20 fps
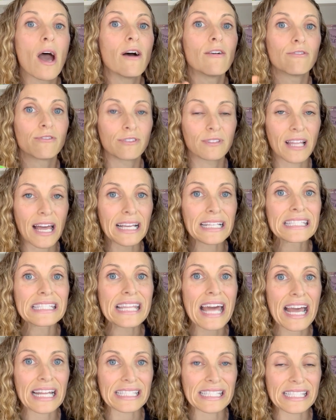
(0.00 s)
flex
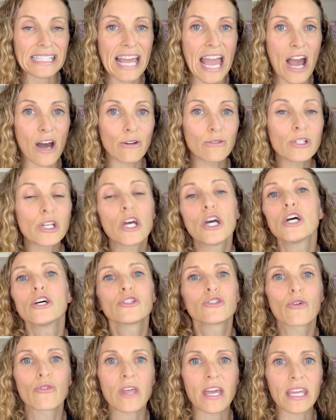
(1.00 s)
that sound
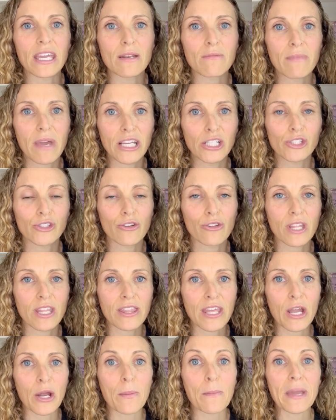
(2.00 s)
so they can make sure that
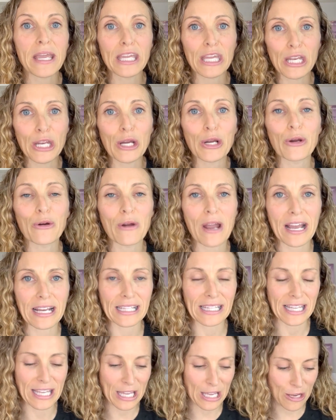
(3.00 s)
they are making it
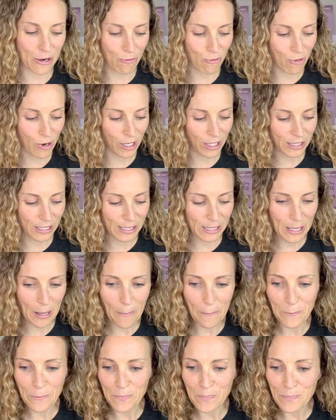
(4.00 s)
correctly in words.
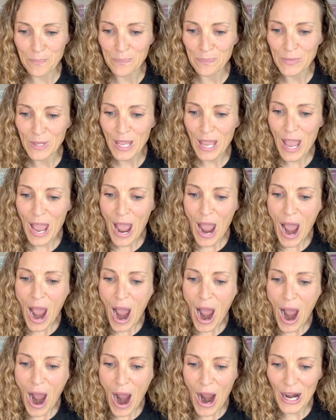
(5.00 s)

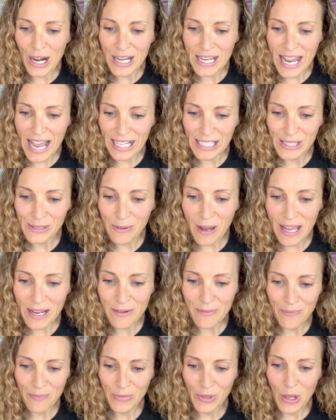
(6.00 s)
Our next one,
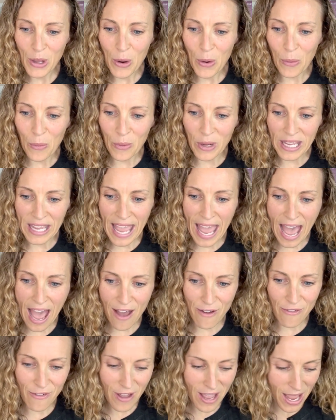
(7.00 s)
we
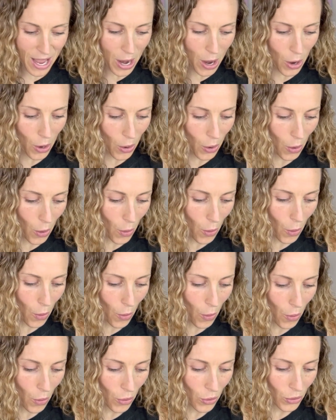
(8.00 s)
have
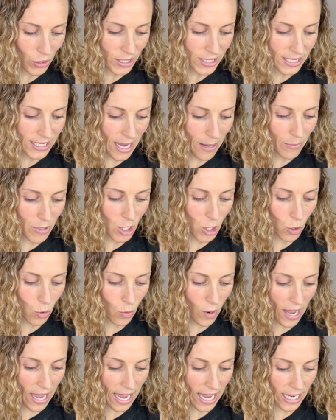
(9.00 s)

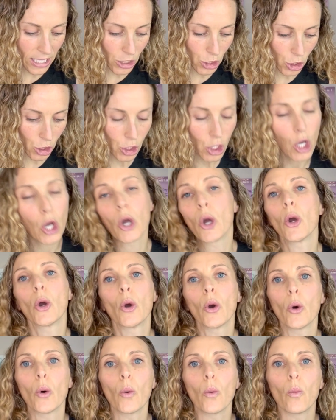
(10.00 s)
WH,
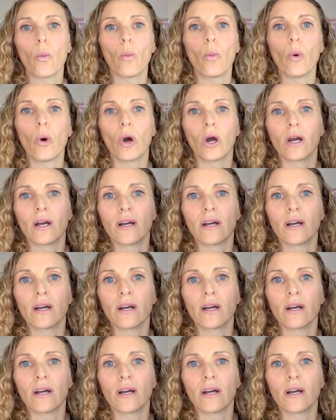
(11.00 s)
w.